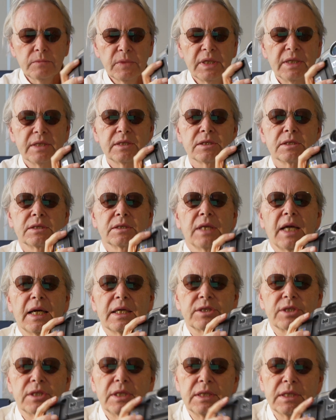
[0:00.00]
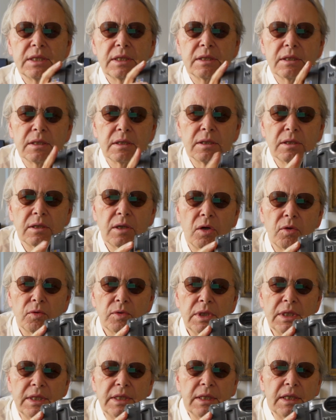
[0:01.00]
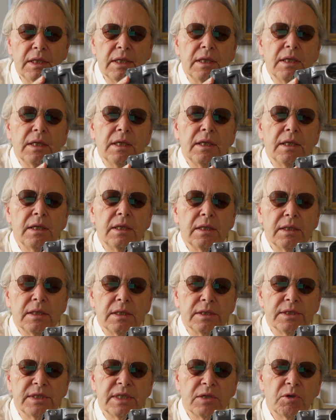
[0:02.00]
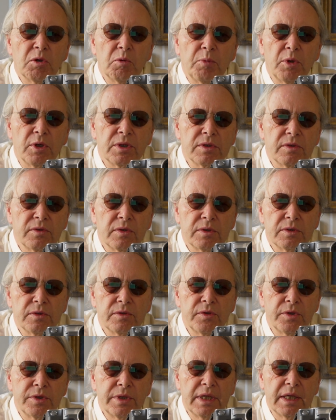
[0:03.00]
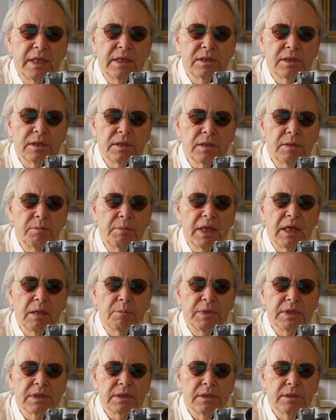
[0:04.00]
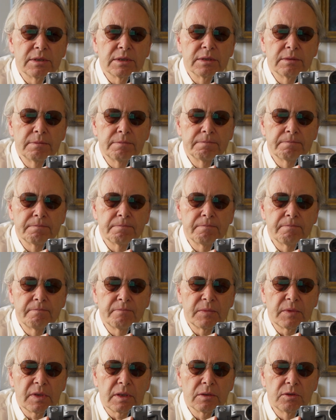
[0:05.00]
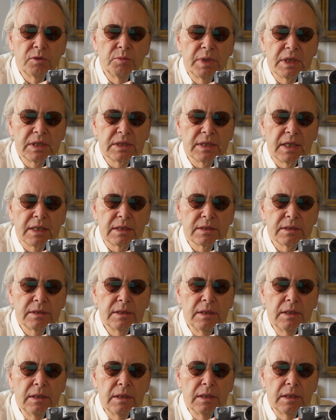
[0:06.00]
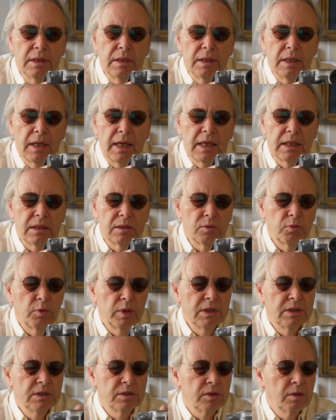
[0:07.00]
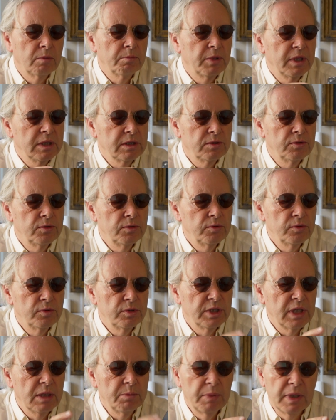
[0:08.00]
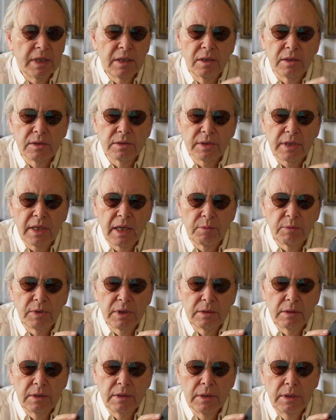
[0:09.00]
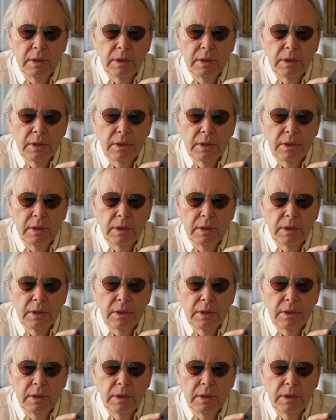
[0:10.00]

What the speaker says: It's actually only 0.38 megapixels, to be exact. And when it's compressed to JPEG on the camera,